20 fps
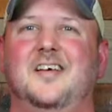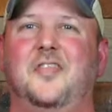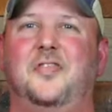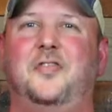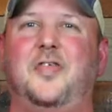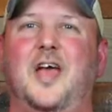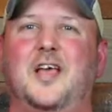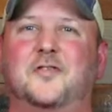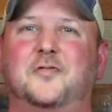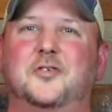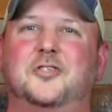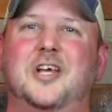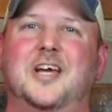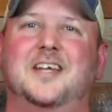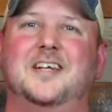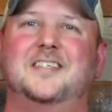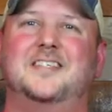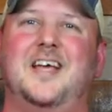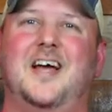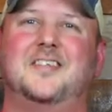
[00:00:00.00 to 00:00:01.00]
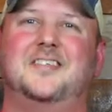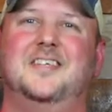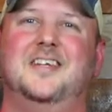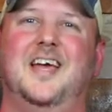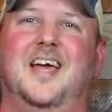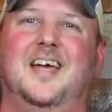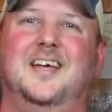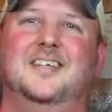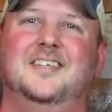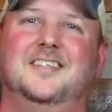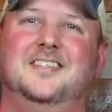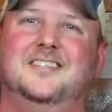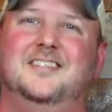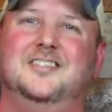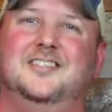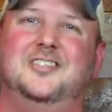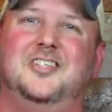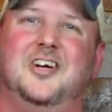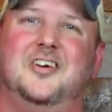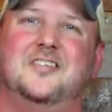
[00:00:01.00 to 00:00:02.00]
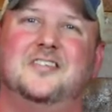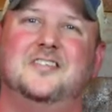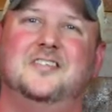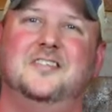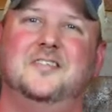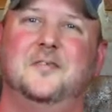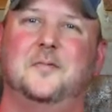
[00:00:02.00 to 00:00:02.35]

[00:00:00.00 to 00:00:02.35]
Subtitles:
Thanks for checking us out today. Cheers.